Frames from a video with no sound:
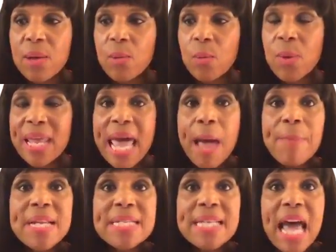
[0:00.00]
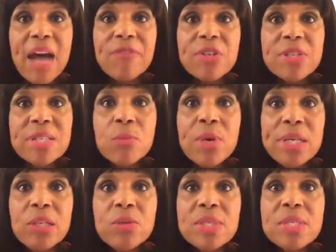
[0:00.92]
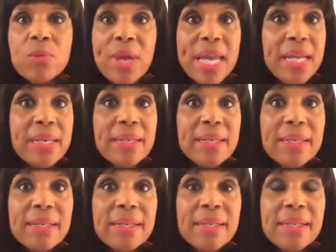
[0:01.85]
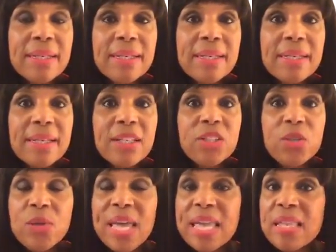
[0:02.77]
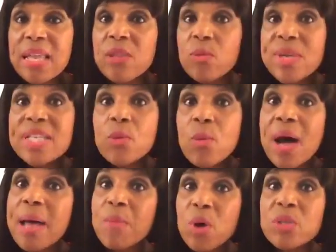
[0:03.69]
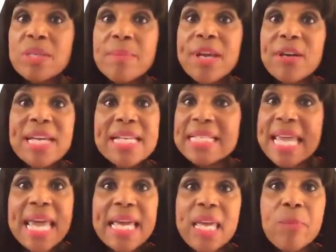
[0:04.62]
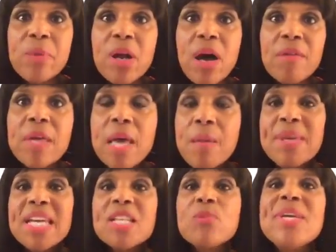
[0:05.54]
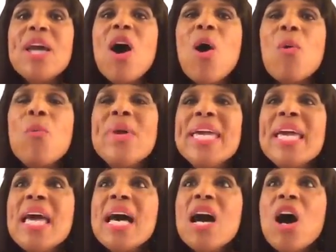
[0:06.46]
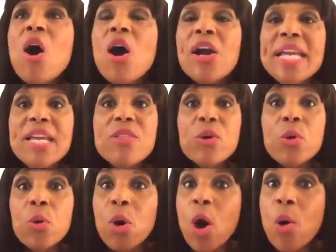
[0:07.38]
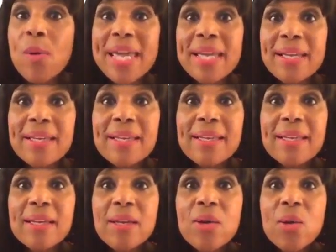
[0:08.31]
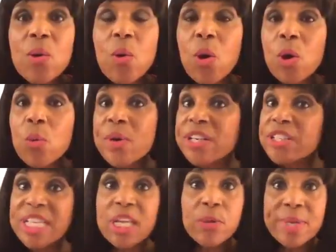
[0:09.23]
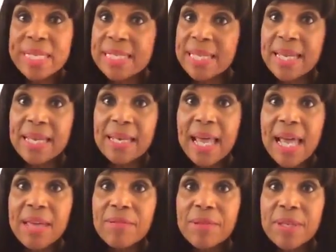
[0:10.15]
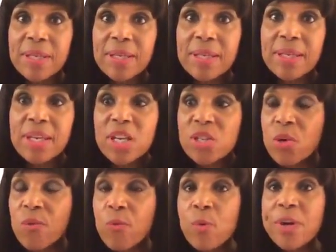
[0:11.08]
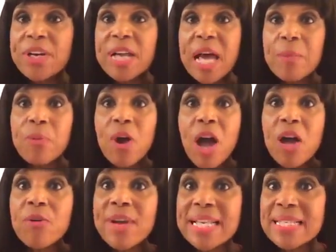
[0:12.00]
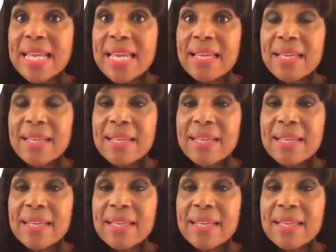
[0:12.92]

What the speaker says: What happens after someone loses weight? And the reason why most Americans can't keep it off, because we are either growing or we're decreasing in life. So if we're not progressing